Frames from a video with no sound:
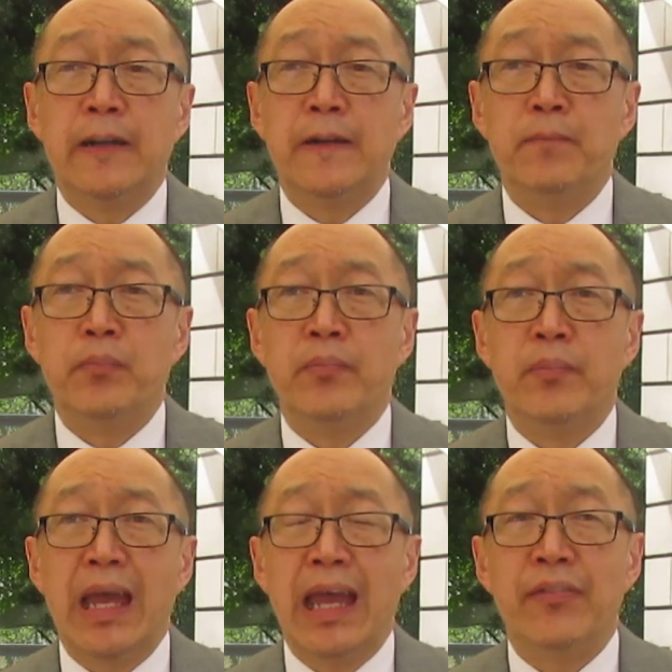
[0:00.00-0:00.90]

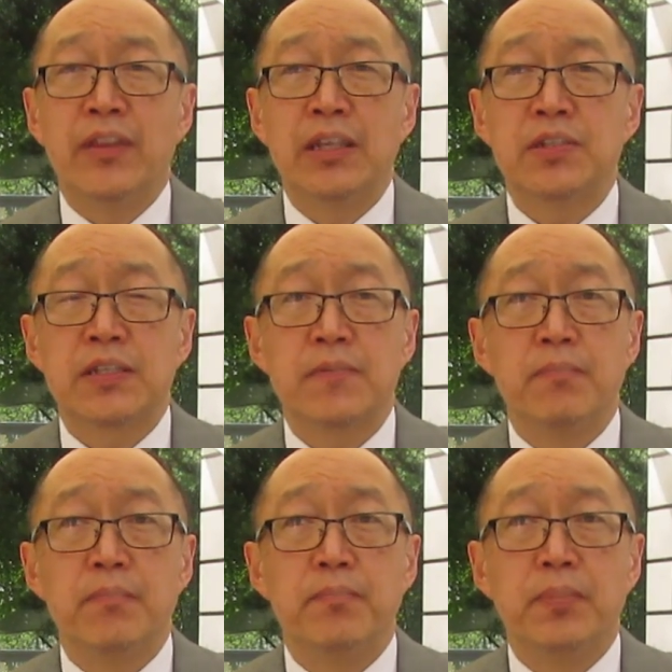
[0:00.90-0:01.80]
um, and then just
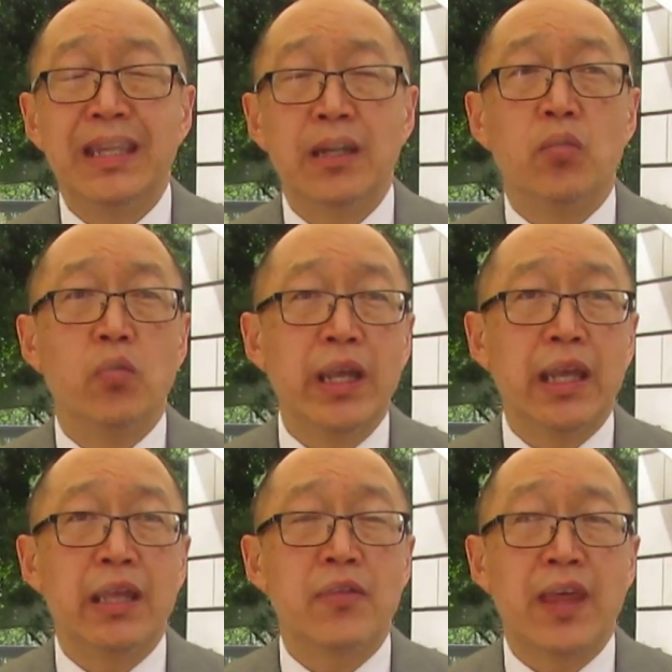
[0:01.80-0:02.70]
being
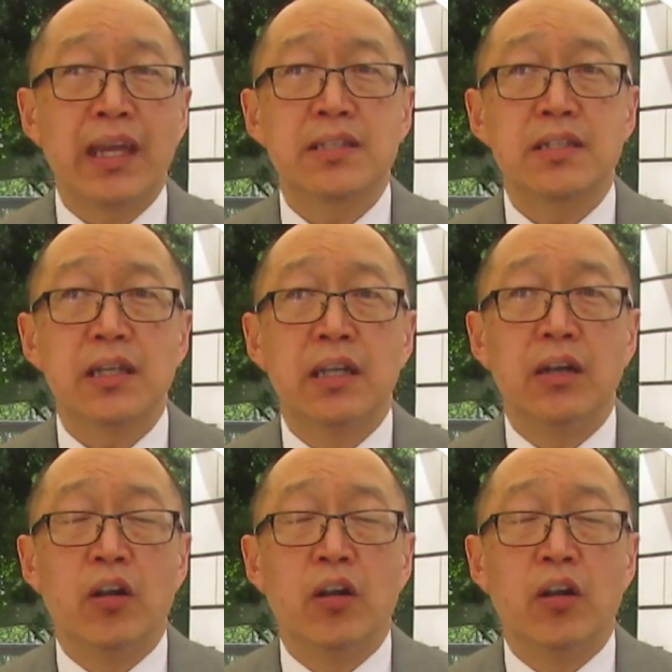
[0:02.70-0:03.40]
aware that uh,